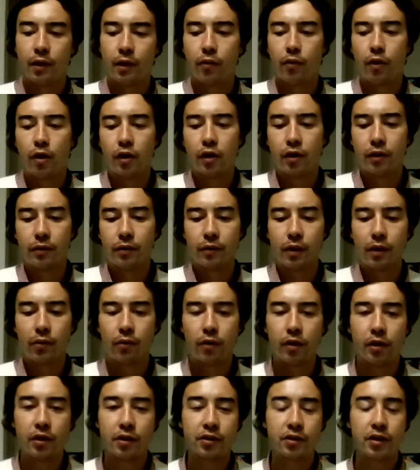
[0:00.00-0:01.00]
they want to
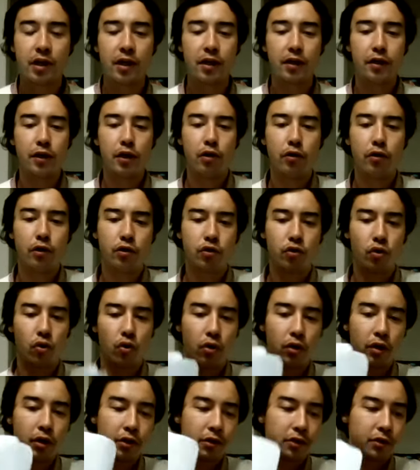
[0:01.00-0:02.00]
they want to say no to
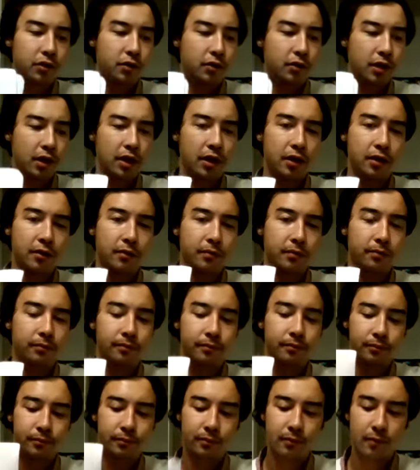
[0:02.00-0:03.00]
tourists and
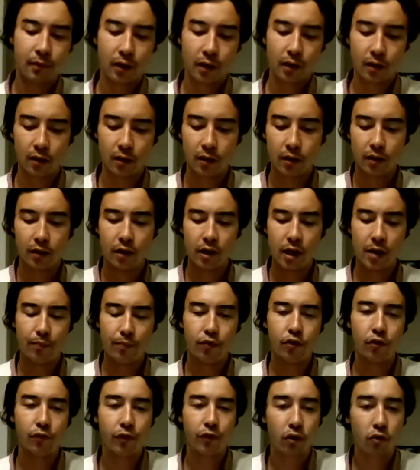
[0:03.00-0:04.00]

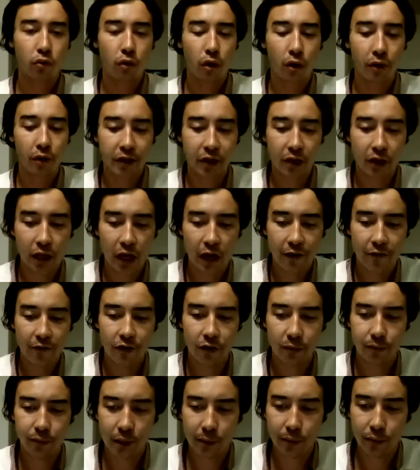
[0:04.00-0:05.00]
improve the quality of
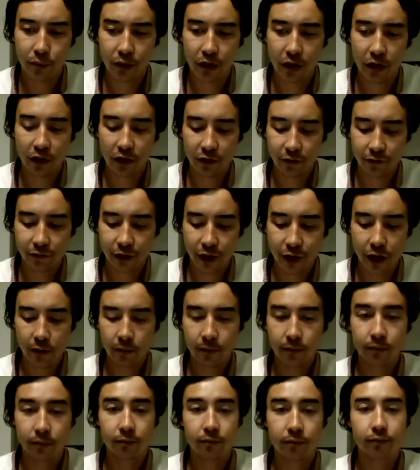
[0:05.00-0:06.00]
life for the people that live
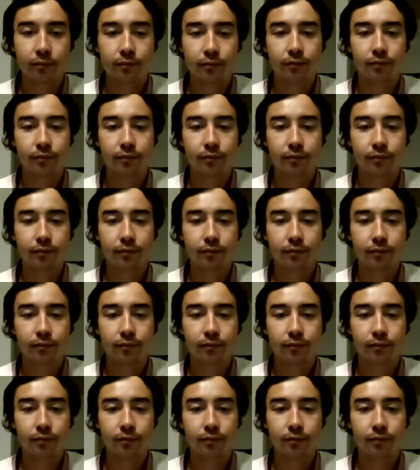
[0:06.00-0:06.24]
there.